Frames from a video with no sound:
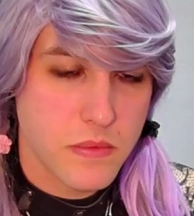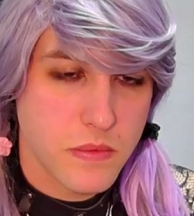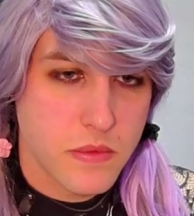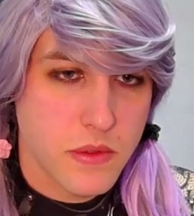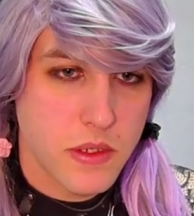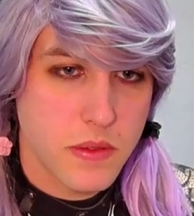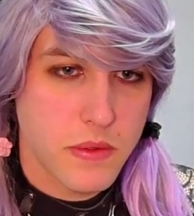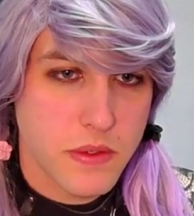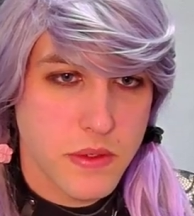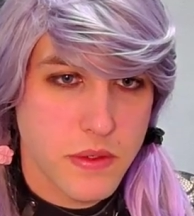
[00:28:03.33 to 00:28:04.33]
And this
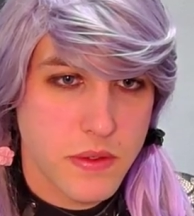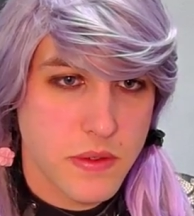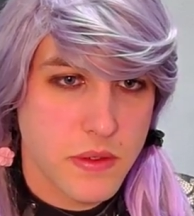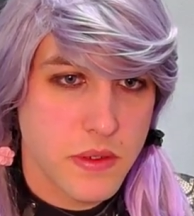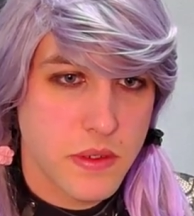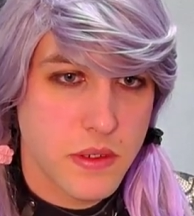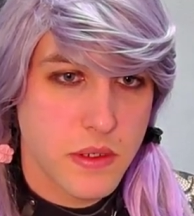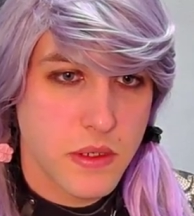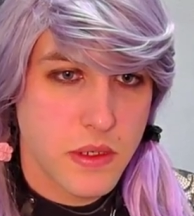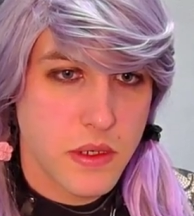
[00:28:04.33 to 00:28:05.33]
was
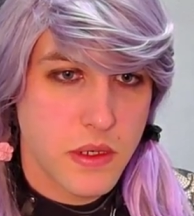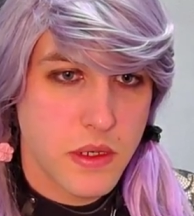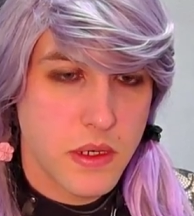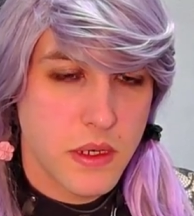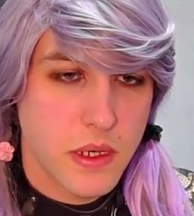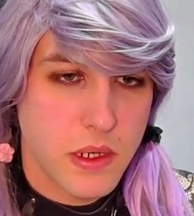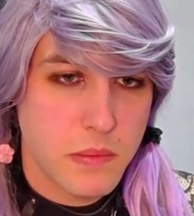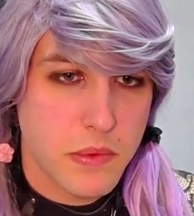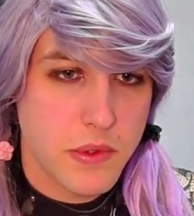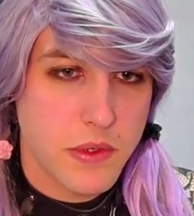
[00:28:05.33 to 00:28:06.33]

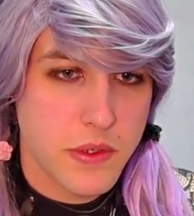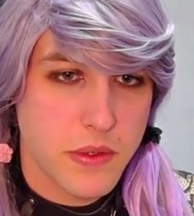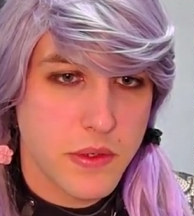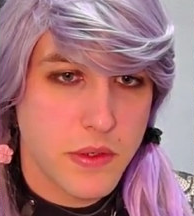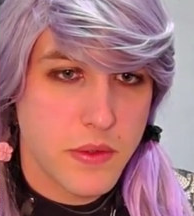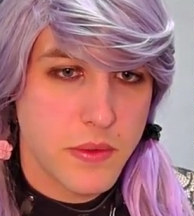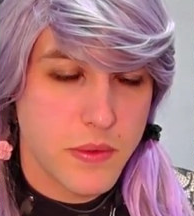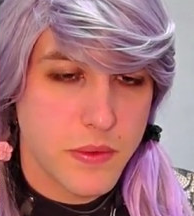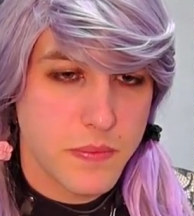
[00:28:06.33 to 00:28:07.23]
input to